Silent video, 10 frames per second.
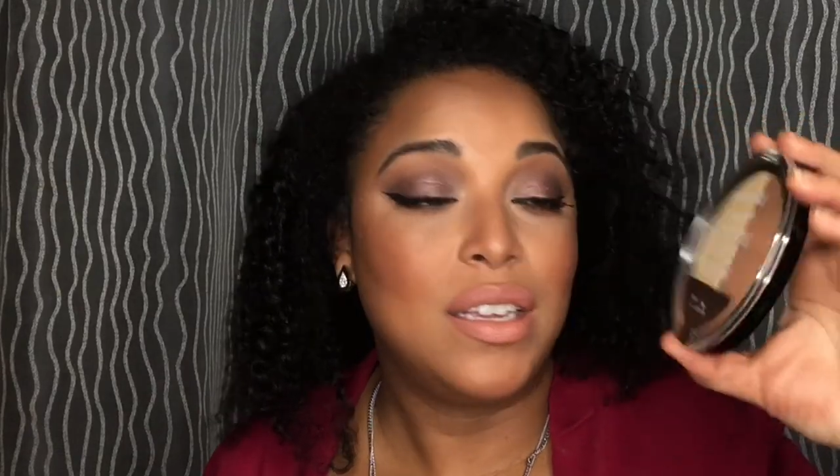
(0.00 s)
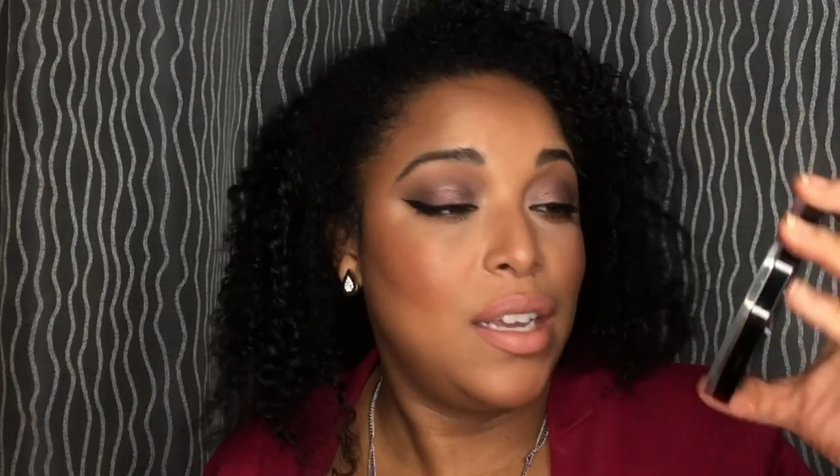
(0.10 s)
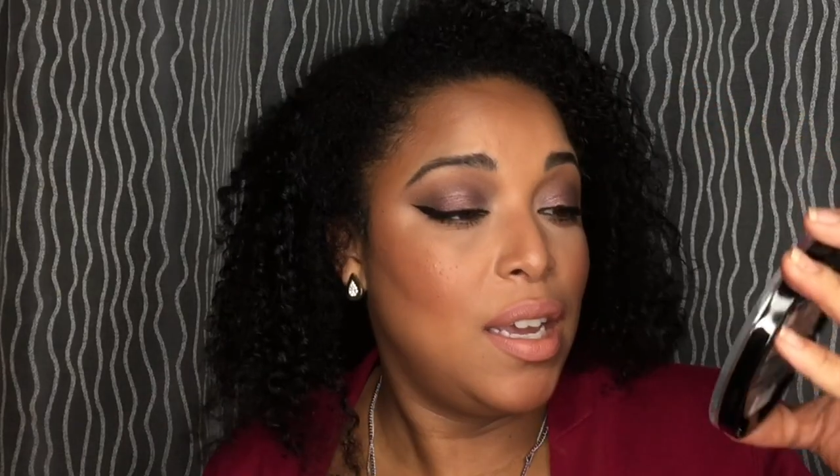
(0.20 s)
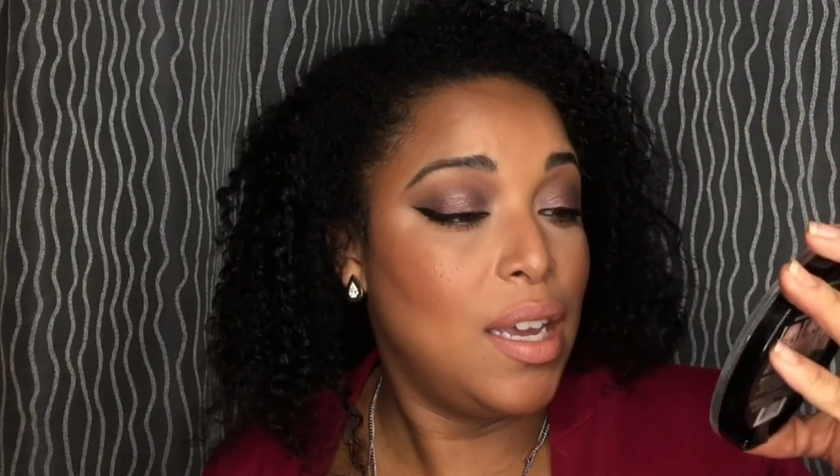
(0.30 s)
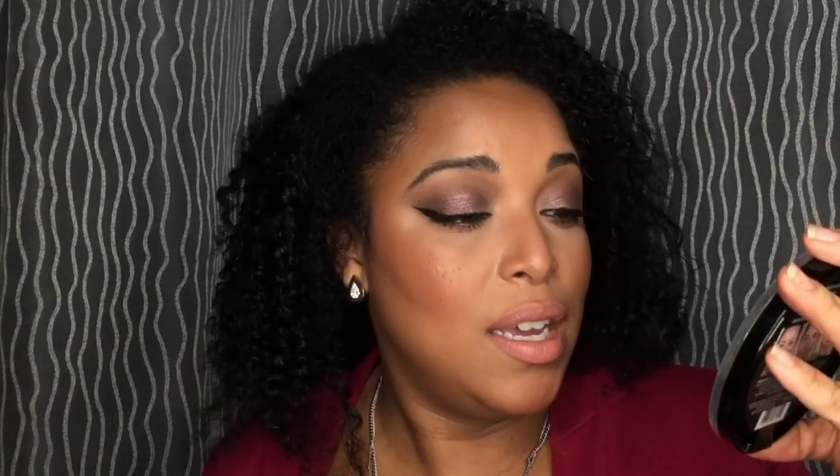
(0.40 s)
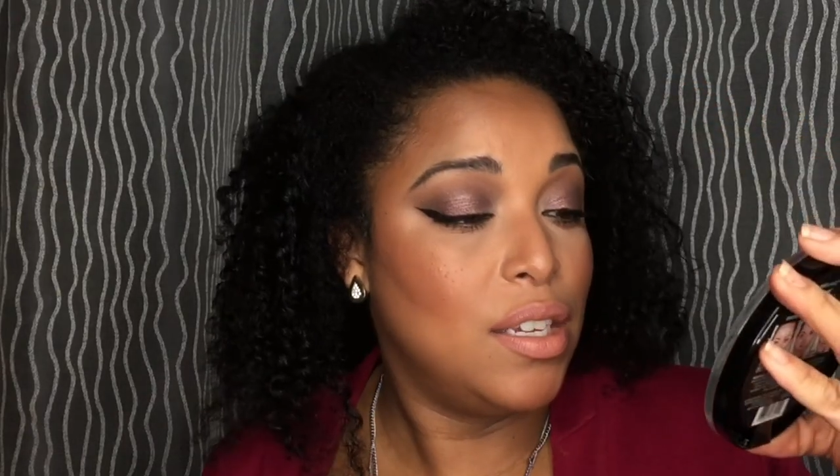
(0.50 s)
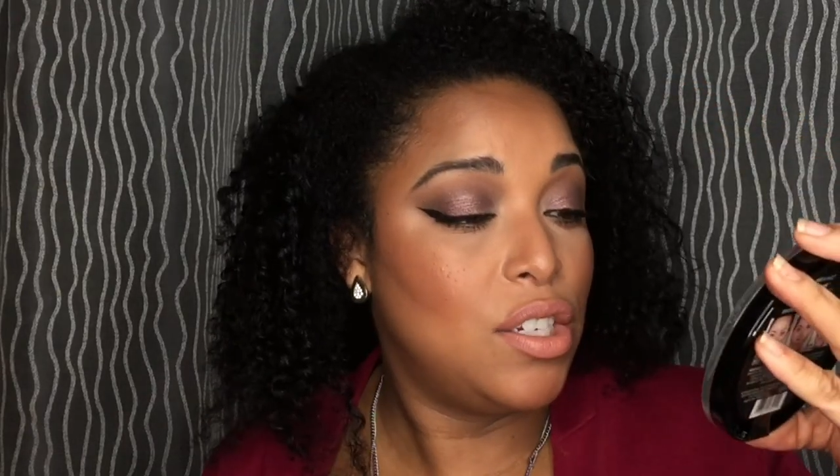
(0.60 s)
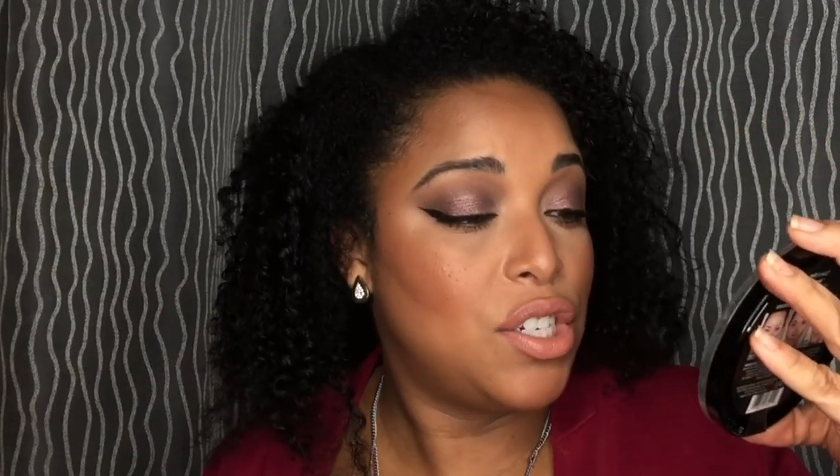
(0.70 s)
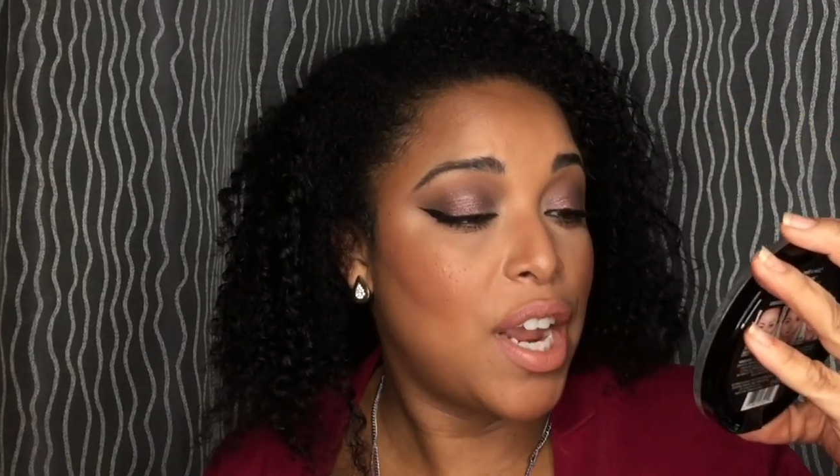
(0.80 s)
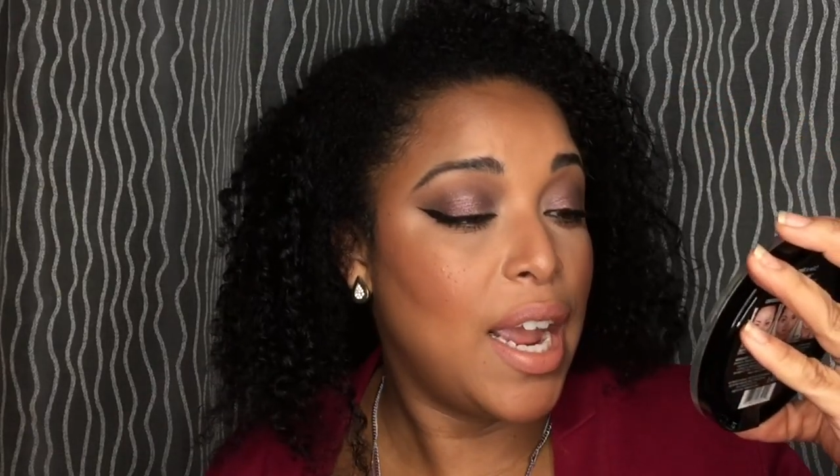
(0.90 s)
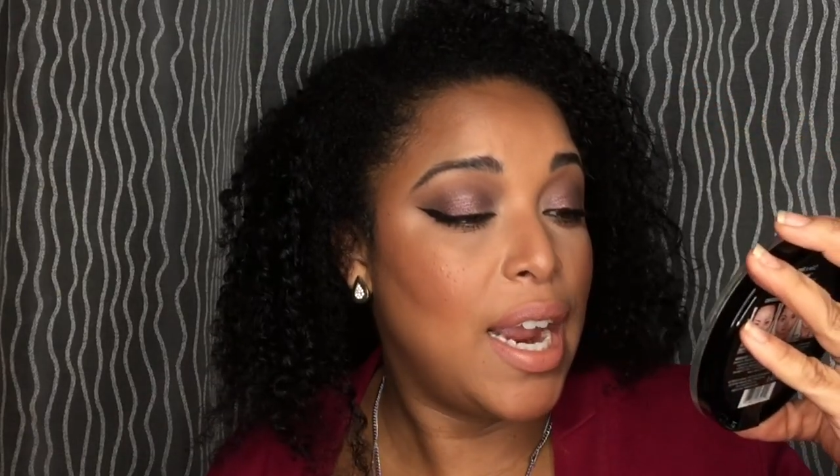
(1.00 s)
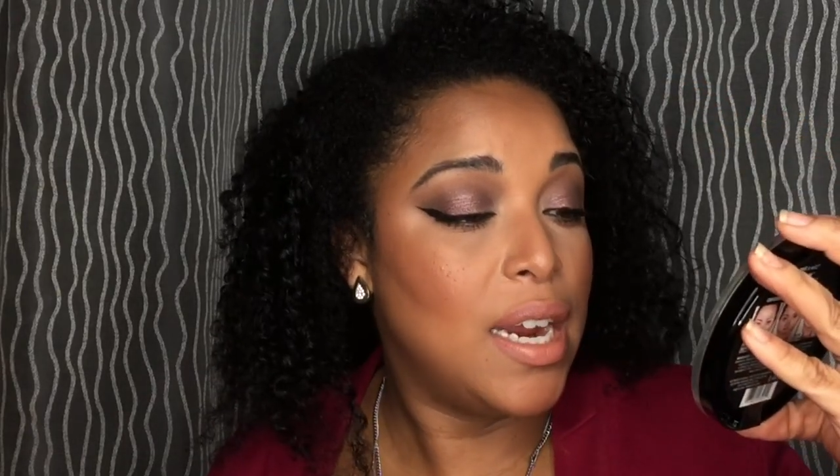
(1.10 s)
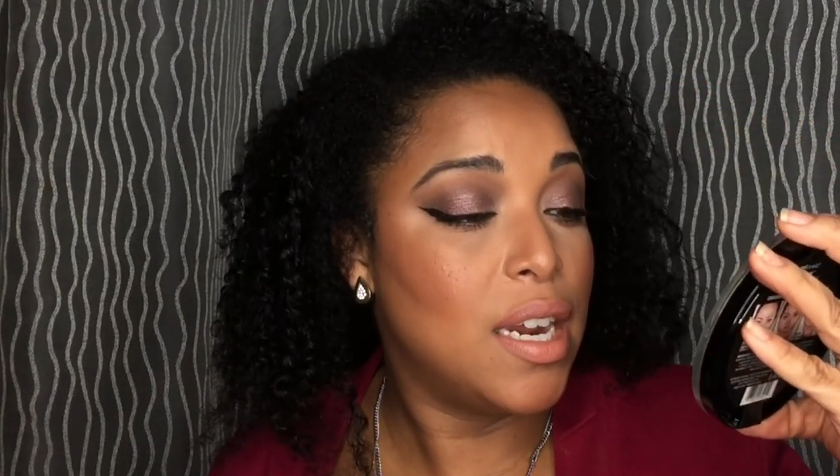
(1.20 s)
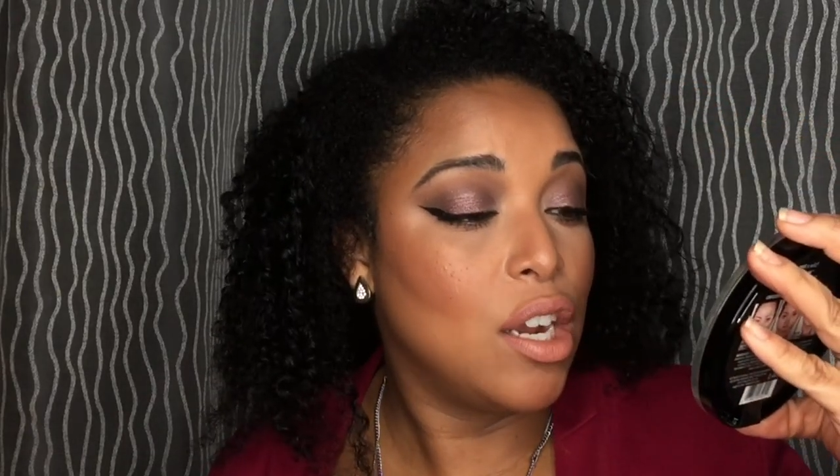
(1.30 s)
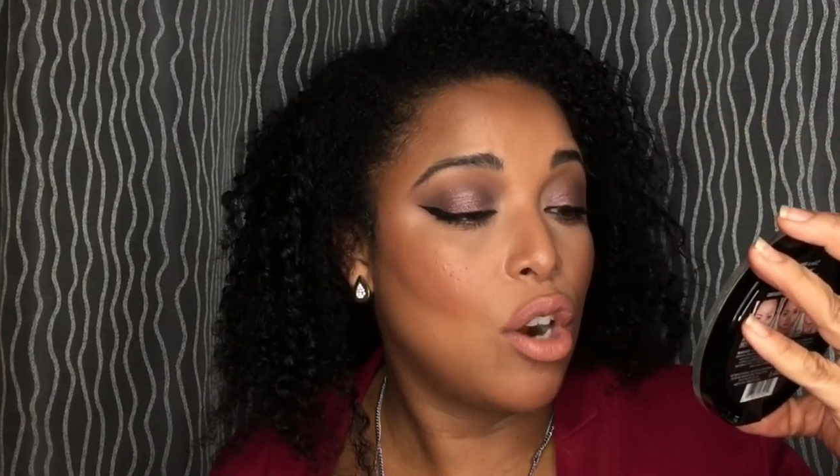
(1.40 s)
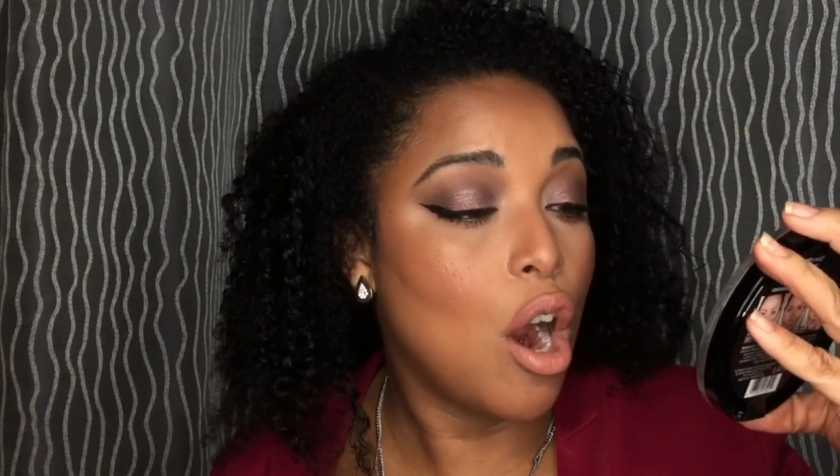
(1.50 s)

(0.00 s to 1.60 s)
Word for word: the shade